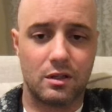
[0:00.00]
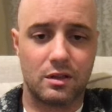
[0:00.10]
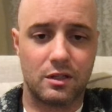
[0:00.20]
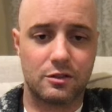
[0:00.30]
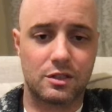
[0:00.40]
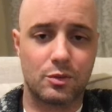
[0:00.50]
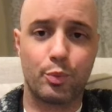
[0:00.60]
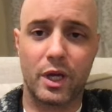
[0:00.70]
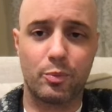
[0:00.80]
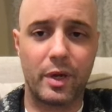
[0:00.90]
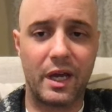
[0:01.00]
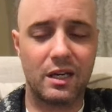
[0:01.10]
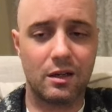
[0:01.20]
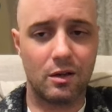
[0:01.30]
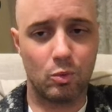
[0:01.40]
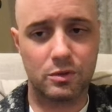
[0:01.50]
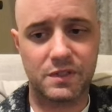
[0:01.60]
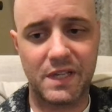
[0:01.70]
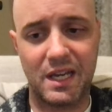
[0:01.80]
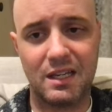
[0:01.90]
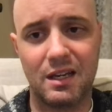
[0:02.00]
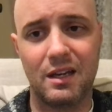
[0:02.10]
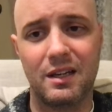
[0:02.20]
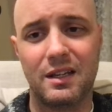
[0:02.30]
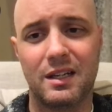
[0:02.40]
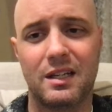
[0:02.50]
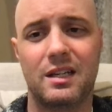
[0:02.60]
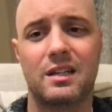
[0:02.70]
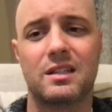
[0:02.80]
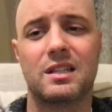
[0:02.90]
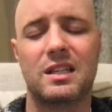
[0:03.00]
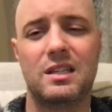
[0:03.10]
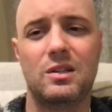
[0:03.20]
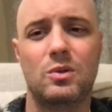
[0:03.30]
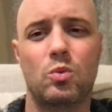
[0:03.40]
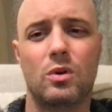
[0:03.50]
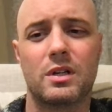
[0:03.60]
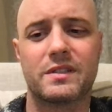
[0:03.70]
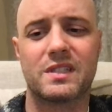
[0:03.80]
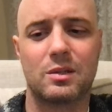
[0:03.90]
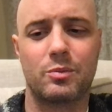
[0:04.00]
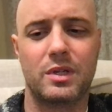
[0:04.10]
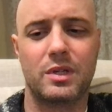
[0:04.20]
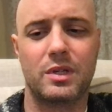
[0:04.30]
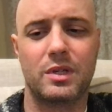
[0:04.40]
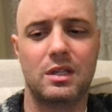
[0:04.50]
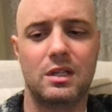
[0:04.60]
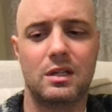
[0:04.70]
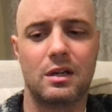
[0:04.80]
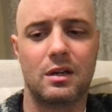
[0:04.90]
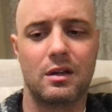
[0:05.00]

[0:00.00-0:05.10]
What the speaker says: There's the pig pen, we'll say, and he wants it to be